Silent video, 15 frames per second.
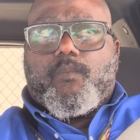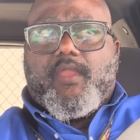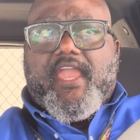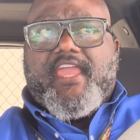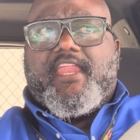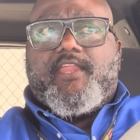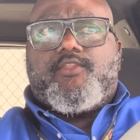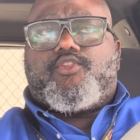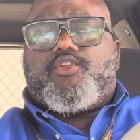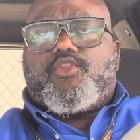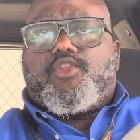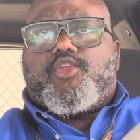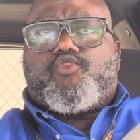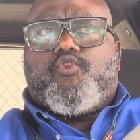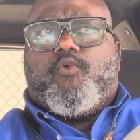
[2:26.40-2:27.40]
And,
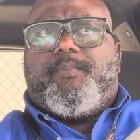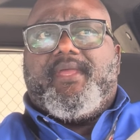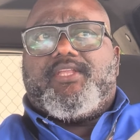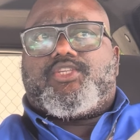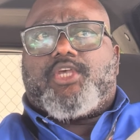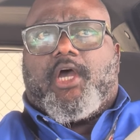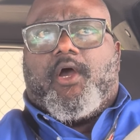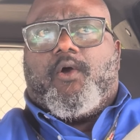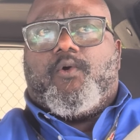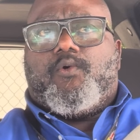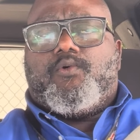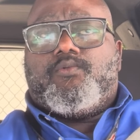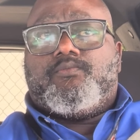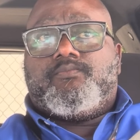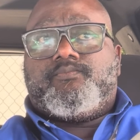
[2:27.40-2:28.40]
and the truth be
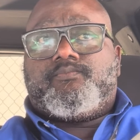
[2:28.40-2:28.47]
told,